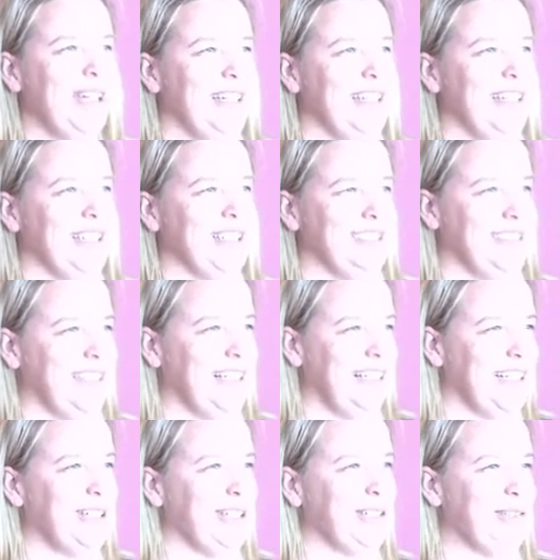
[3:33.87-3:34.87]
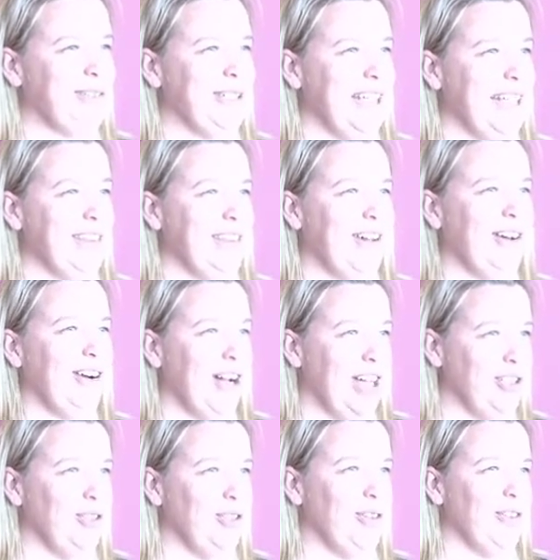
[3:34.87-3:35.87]
and as the clinical lead that I
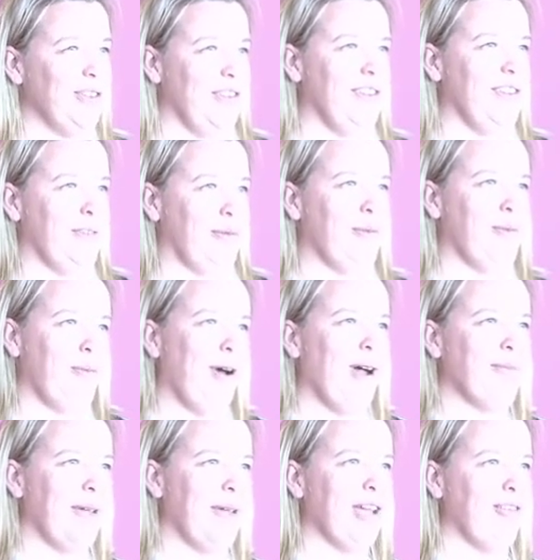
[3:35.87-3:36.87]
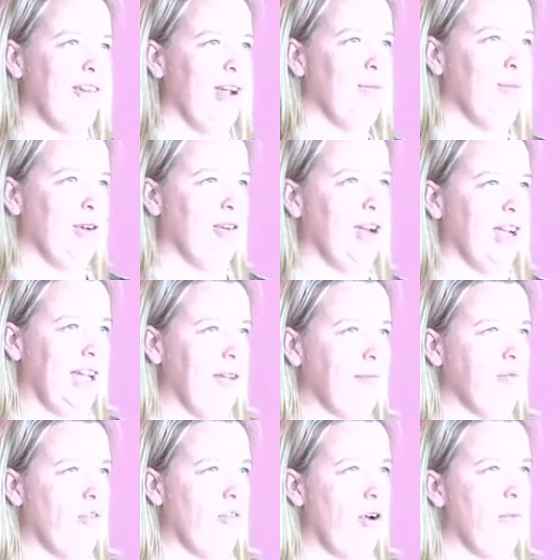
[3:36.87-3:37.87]
knew, so this was my background where I
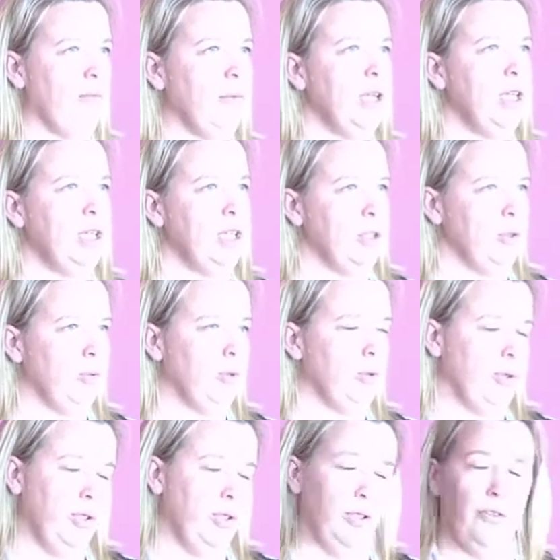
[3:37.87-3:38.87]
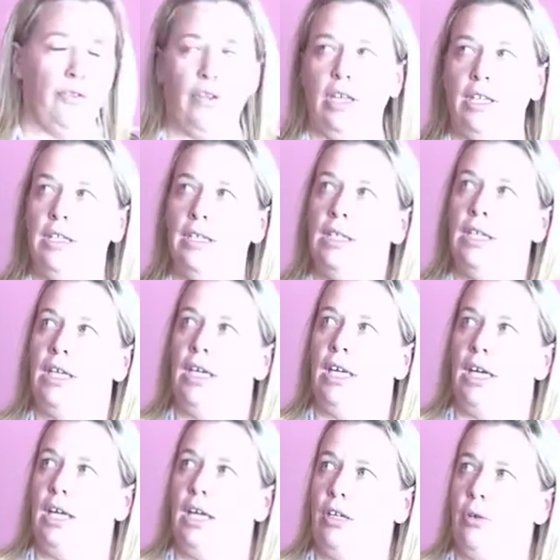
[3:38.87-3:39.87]
came from, ward nursing.
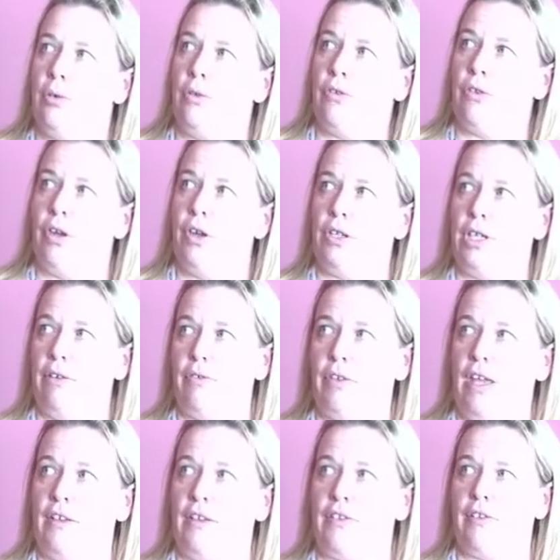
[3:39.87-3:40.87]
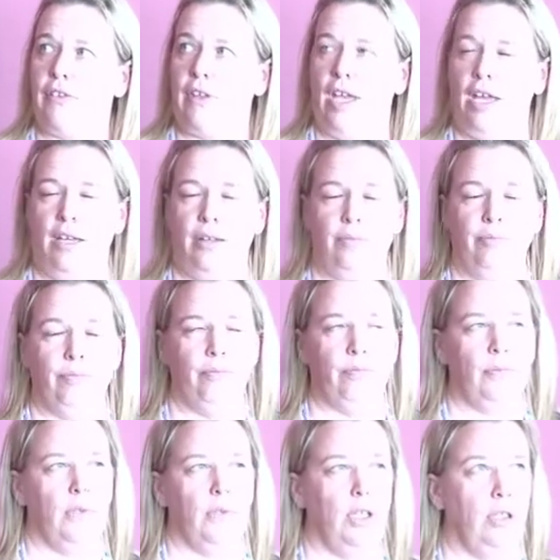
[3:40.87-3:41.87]
It also gives us,
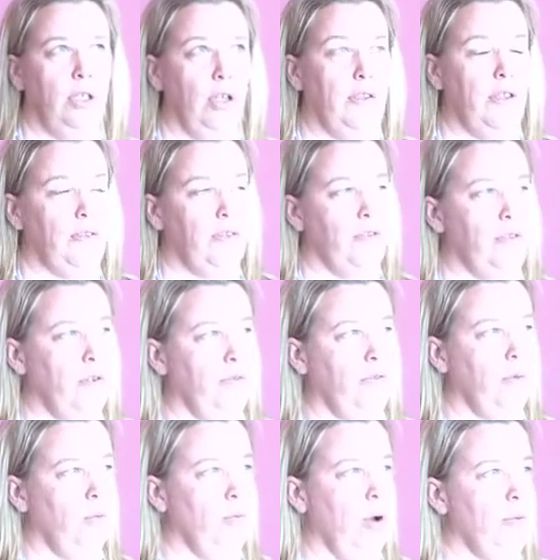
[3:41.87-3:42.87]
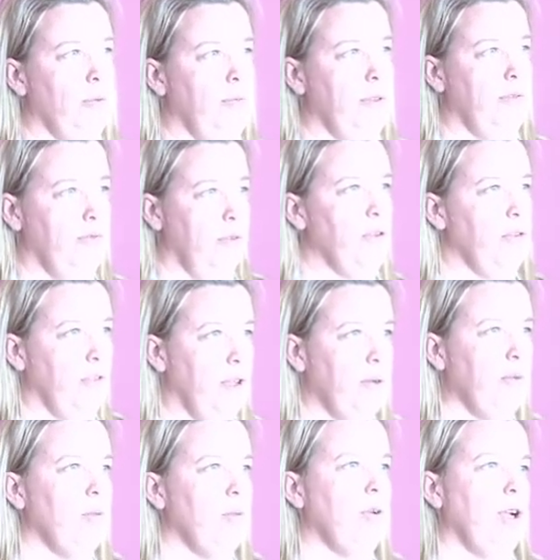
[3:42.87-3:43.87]
this is often what the first
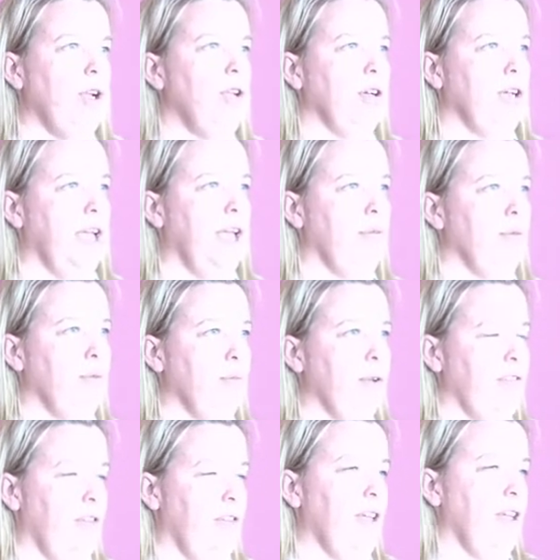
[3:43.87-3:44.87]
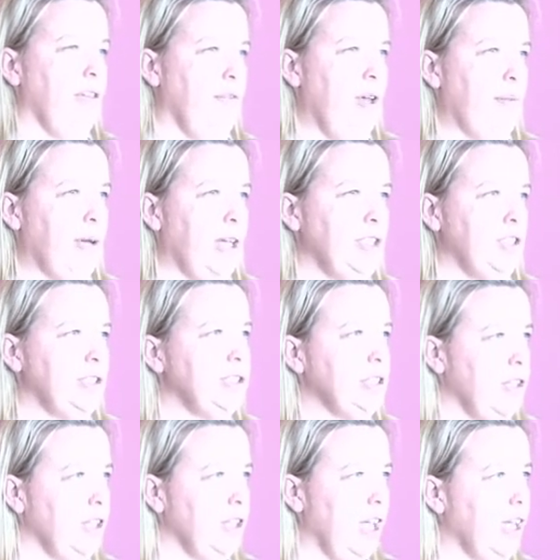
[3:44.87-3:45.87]
thing we want to look at when we're seeing if our patient's
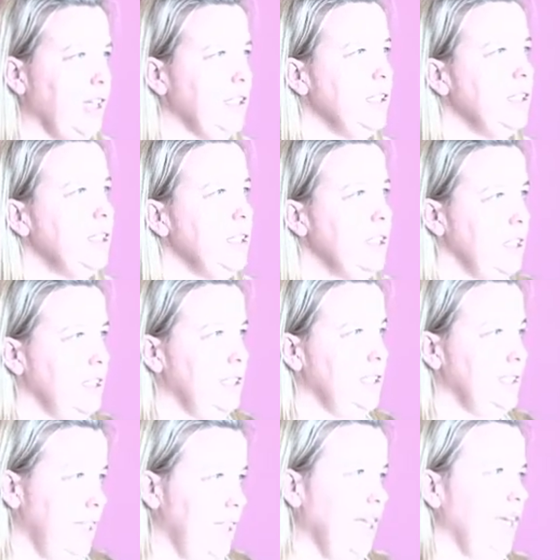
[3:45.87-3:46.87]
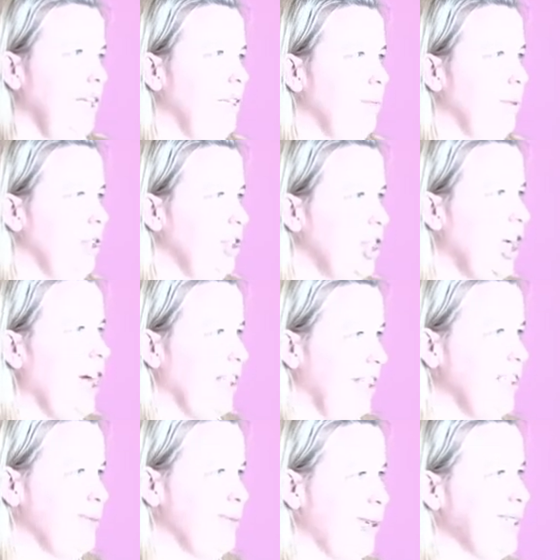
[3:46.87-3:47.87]
okay, is that end-of-bed chart.
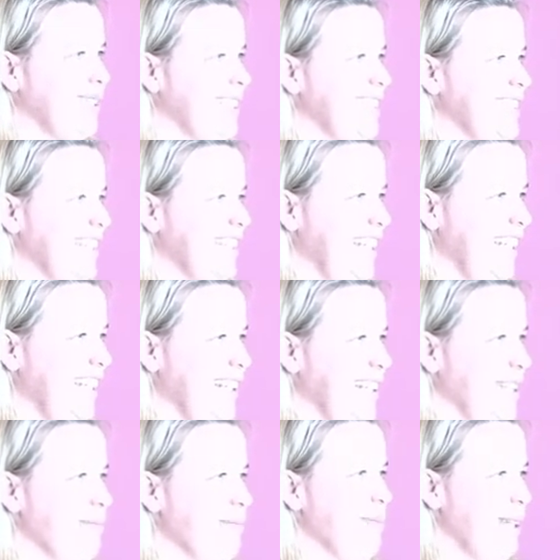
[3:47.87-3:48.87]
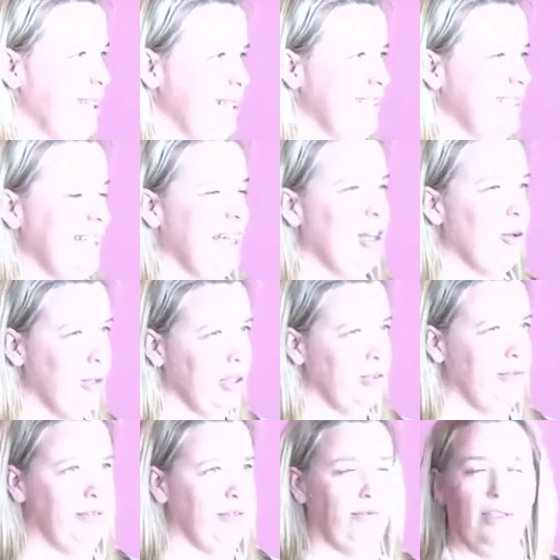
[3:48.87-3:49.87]
That's why it sits at the end of the bed. It's that
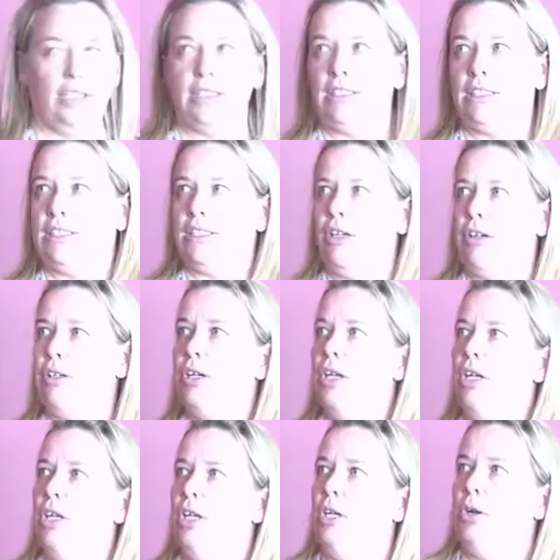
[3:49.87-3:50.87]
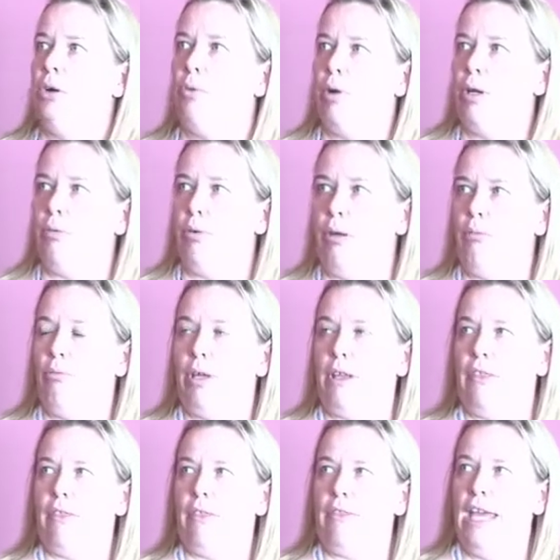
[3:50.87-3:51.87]
quick reference. So we went
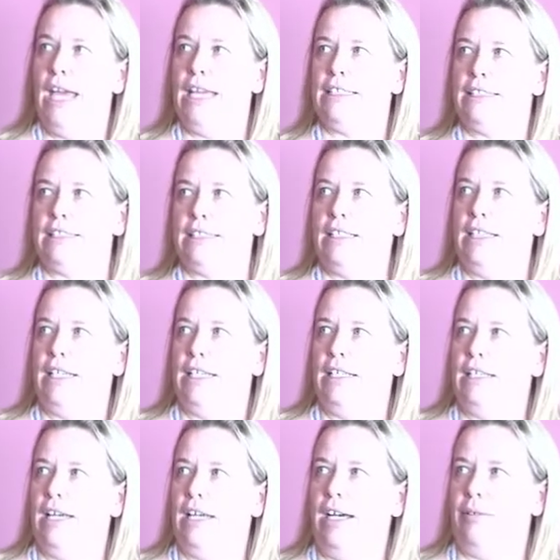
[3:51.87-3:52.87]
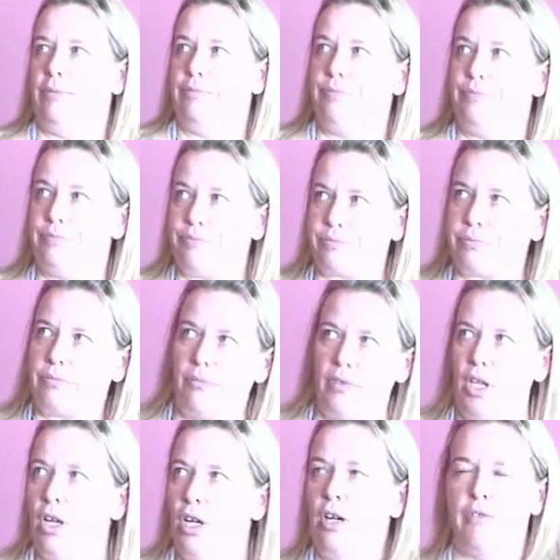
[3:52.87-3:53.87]
with that, and
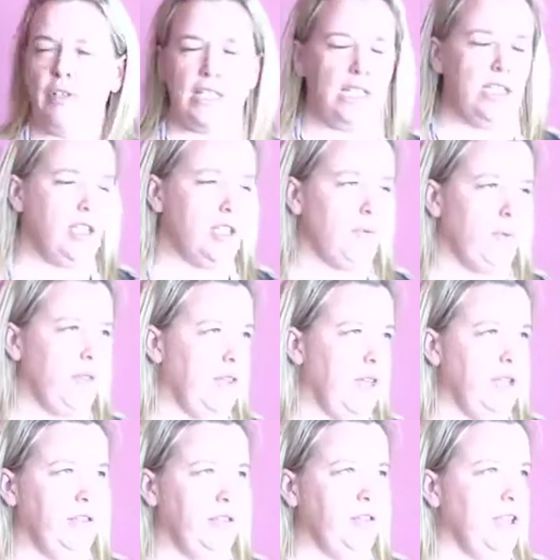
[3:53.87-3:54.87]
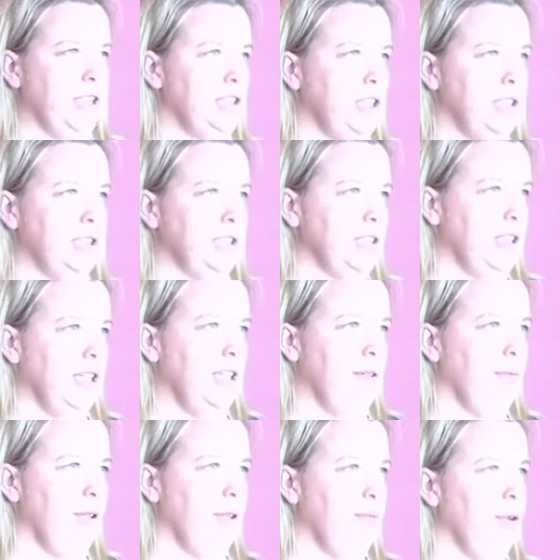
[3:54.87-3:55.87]
obviously just with the integration design
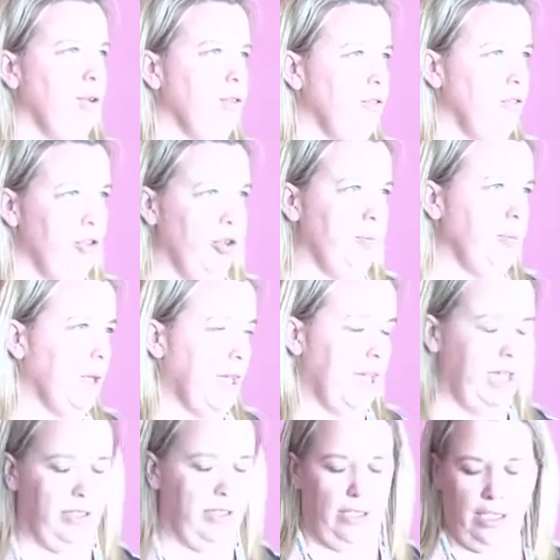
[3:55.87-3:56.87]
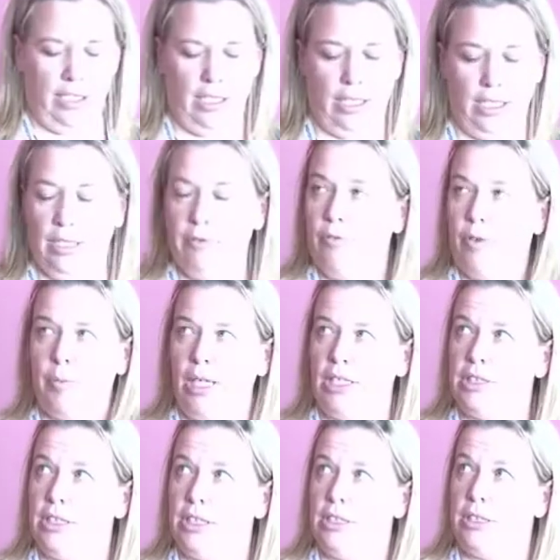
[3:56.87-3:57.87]
that we weren't duplicating any
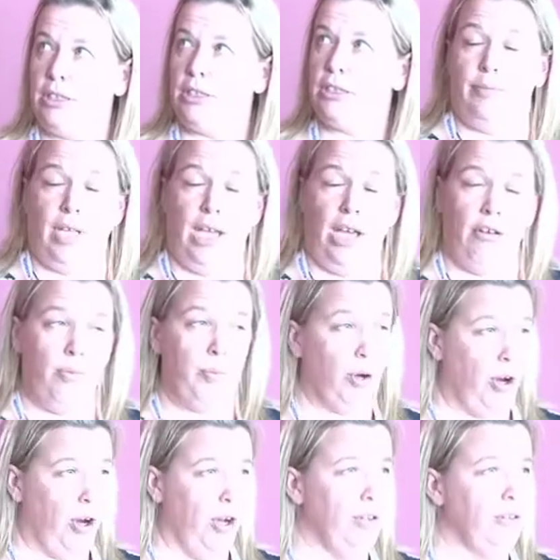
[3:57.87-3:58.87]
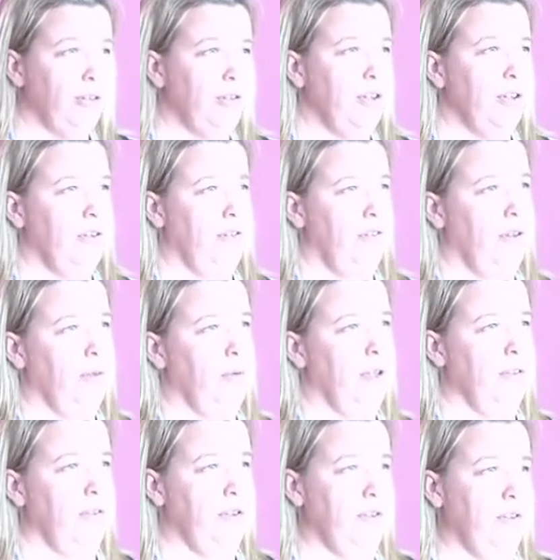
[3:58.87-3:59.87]
information. Our approach, so
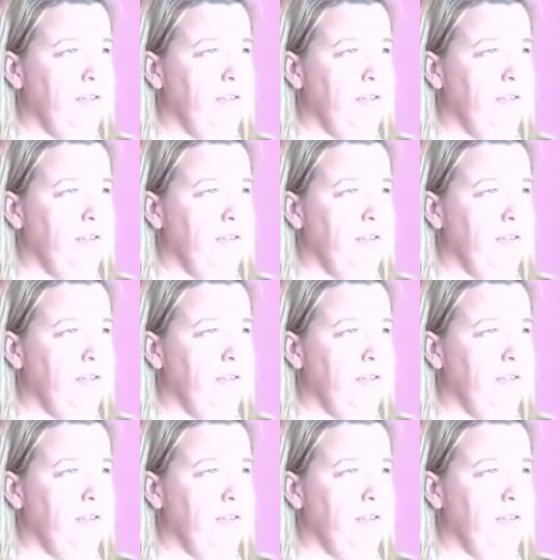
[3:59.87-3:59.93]
this